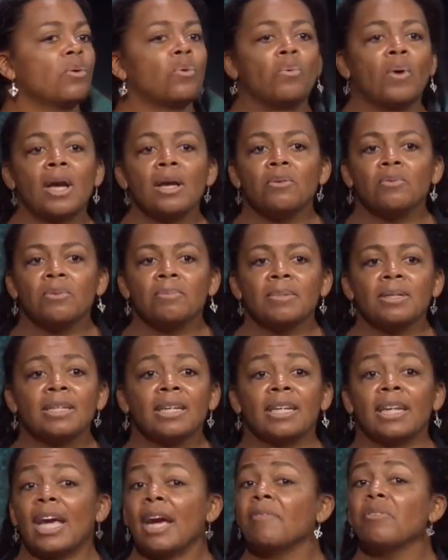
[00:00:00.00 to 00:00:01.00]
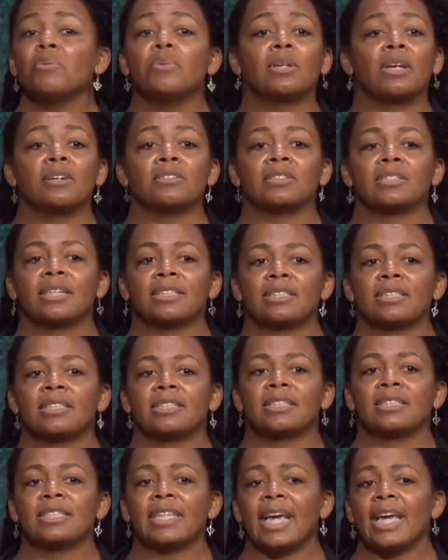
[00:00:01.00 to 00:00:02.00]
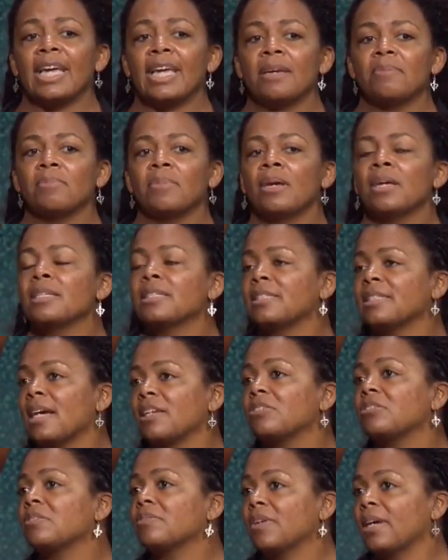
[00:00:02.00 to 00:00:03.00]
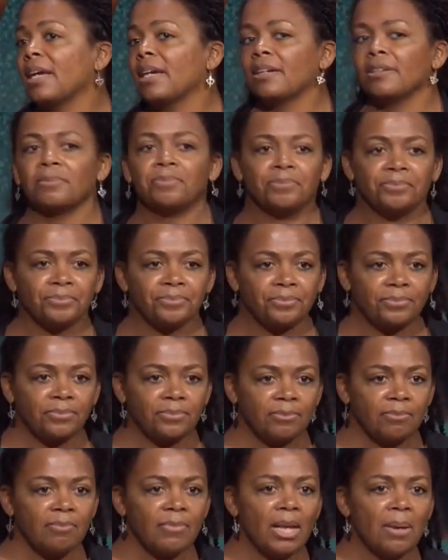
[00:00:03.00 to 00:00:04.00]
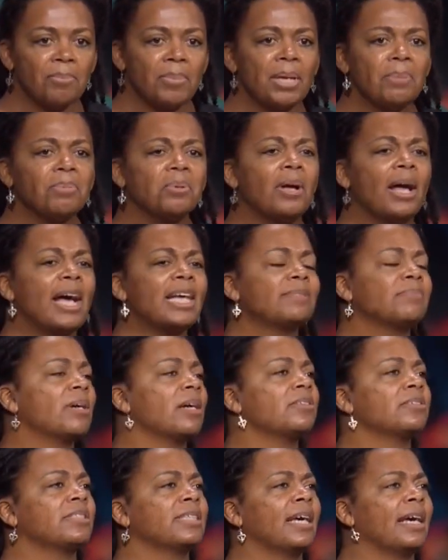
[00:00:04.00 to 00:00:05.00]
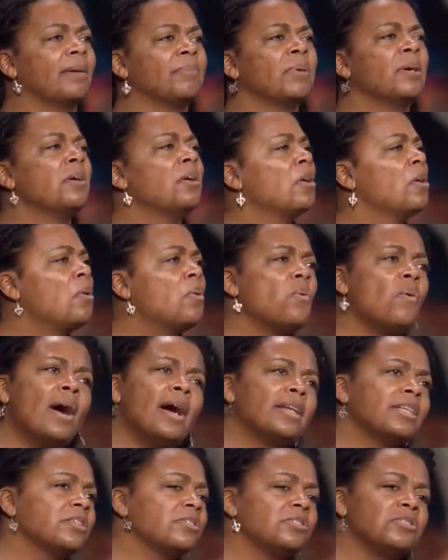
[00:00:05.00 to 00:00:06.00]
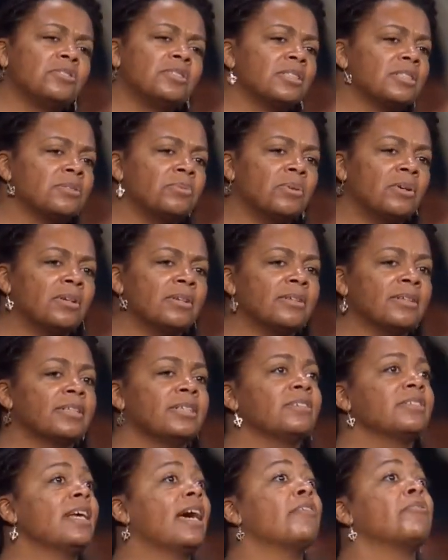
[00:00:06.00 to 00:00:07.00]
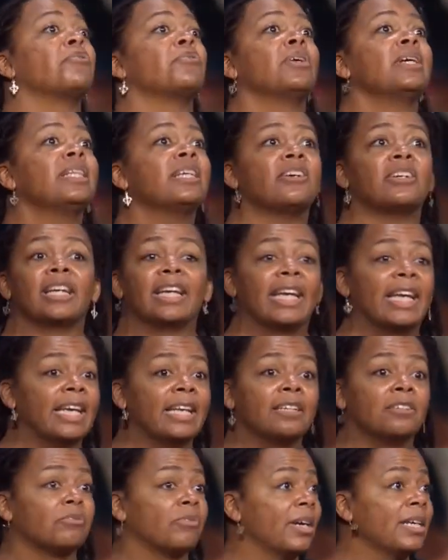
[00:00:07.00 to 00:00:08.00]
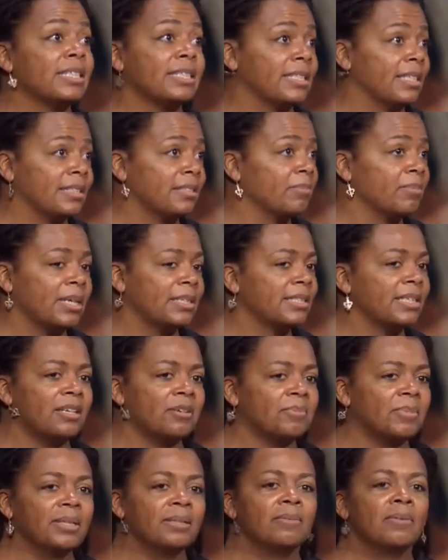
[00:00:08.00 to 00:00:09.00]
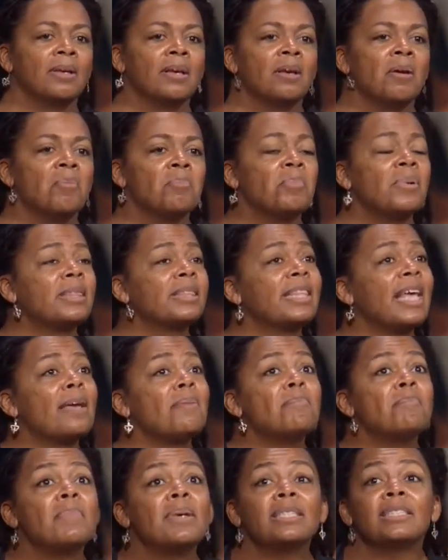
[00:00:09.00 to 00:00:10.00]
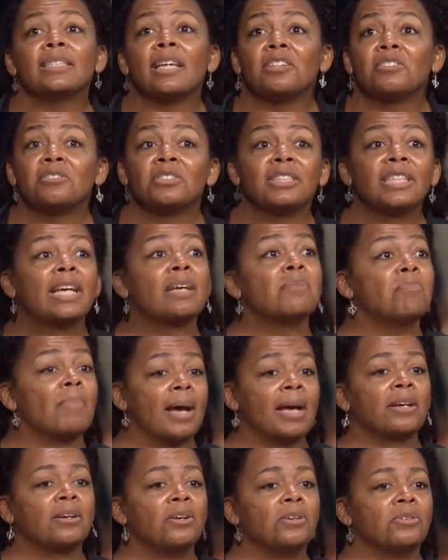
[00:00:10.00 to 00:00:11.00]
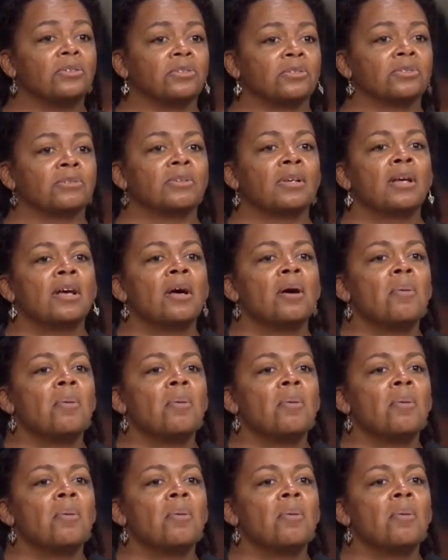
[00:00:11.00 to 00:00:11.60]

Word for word: white women, and everyone else gets the same standard of care. People ask me all the time, well, why do you do this work? You're not really going to end racism, they tell me. But they misunderstand my goal.